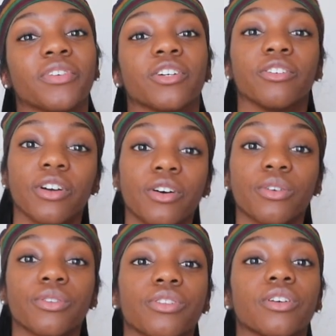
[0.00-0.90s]
for
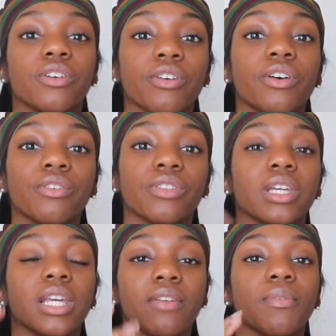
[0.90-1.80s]
growth, growth,
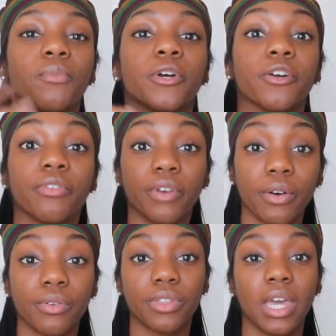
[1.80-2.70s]
and even more
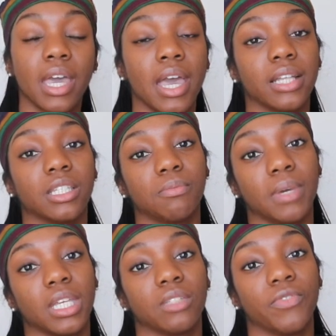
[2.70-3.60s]
growth. It's a
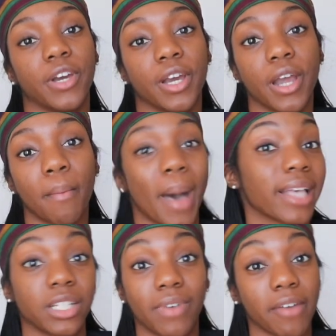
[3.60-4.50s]
space for
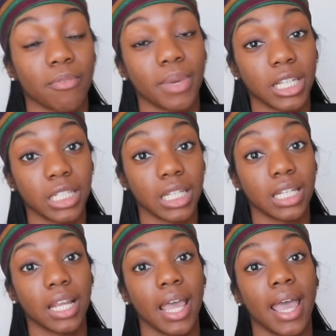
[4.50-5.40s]
positive
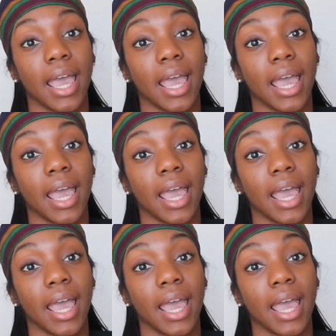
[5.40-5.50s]
affirmation